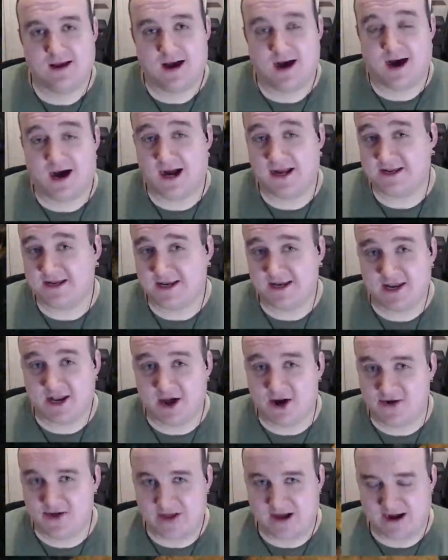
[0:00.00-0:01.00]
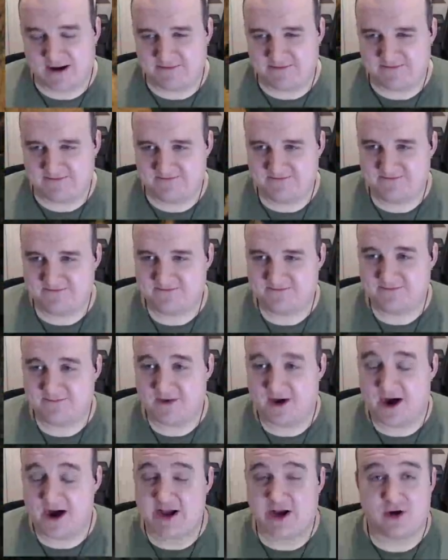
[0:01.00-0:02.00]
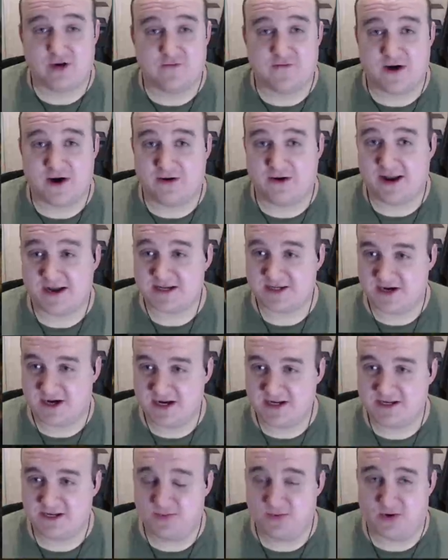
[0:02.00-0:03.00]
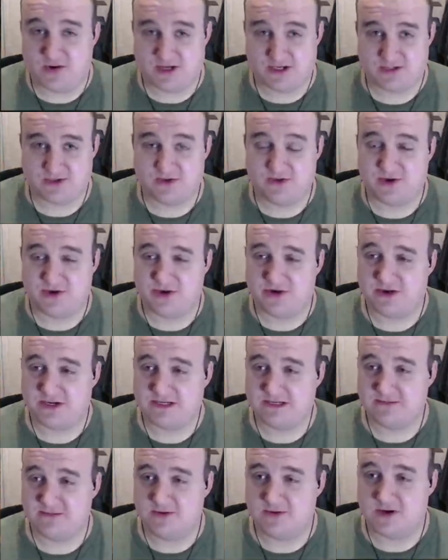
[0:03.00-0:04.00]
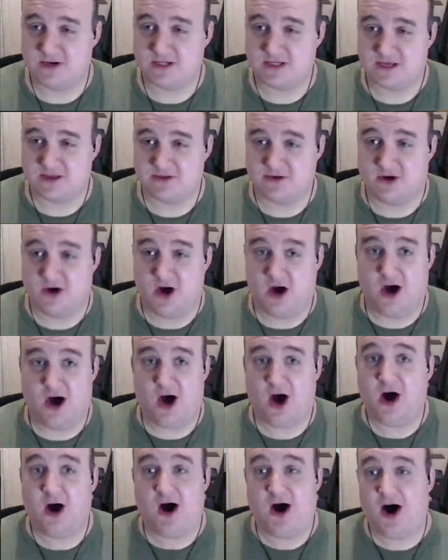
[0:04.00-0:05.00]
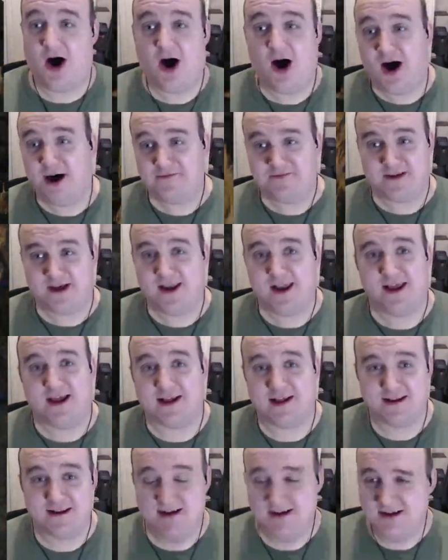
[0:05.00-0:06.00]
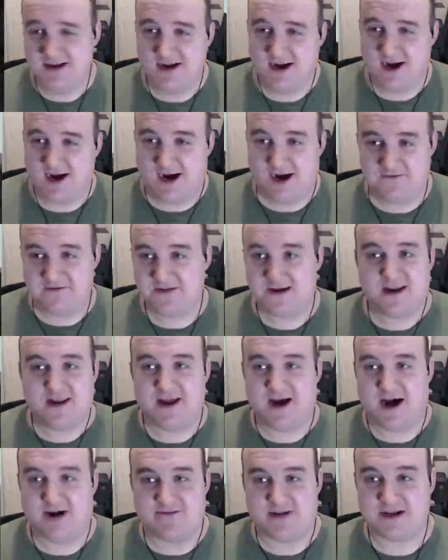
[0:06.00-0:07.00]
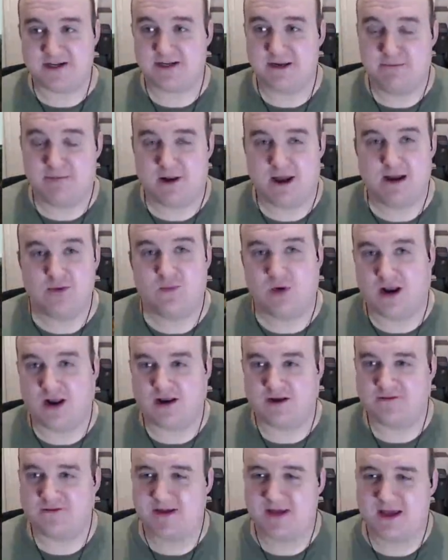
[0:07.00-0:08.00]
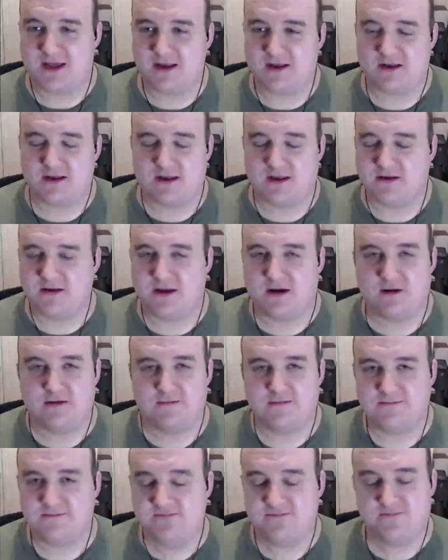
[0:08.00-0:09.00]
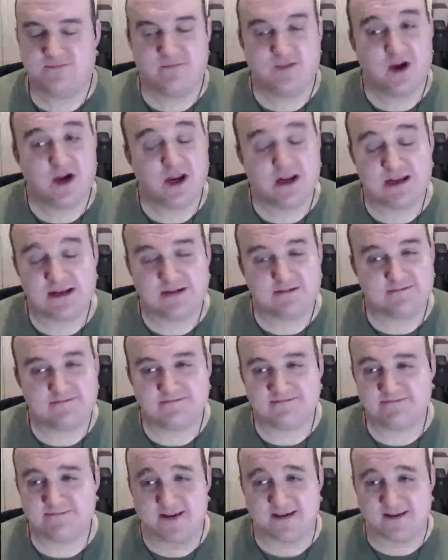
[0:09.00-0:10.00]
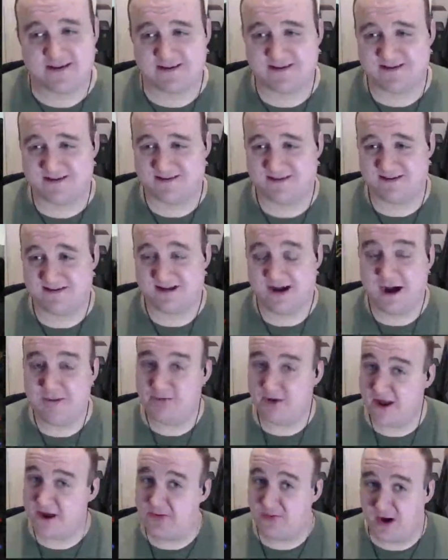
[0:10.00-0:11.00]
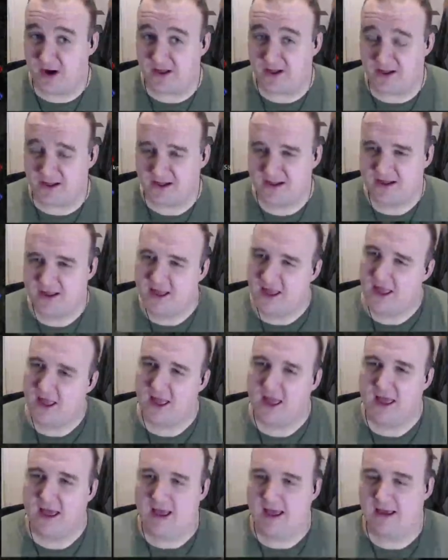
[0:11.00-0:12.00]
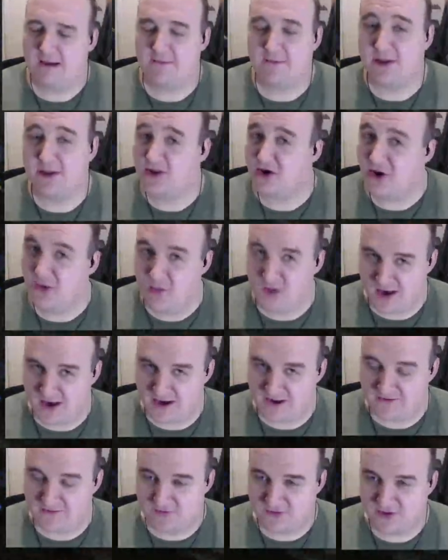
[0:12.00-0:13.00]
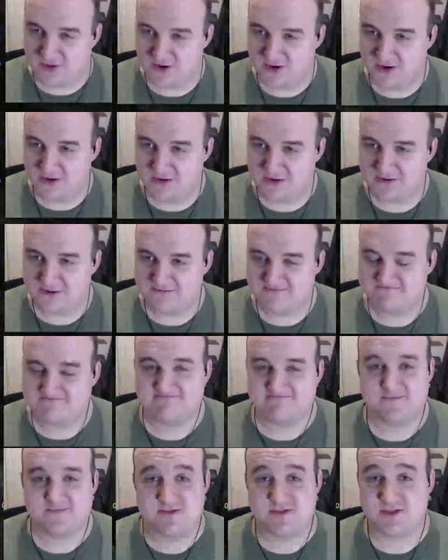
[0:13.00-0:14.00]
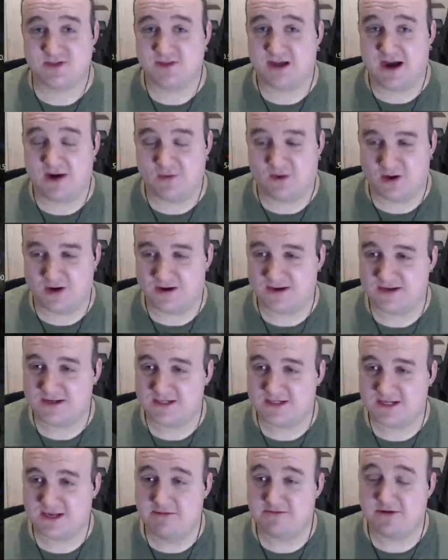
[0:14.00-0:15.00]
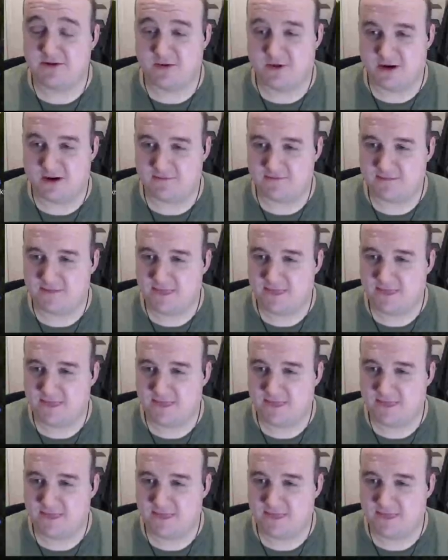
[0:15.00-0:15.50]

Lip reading: I didn't know that. I got very excited when I saw the nuke symbol because I thought, I've done it! I've done it! I've actually played well enough to get... No, you didn't. I played well, but not well enough for a nuke. So that one slipped away.